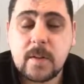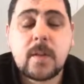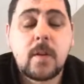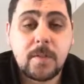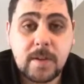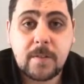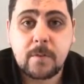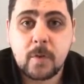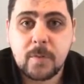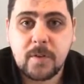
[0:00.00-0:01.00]
contact
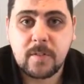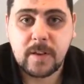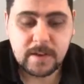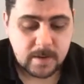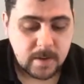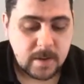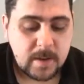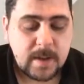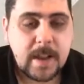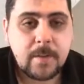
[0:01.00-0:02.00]
form
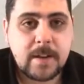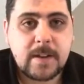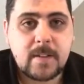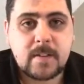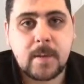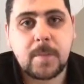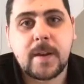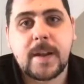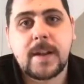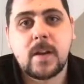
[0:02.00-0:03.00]
now need to
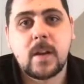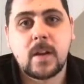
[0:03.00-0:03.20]
stipulate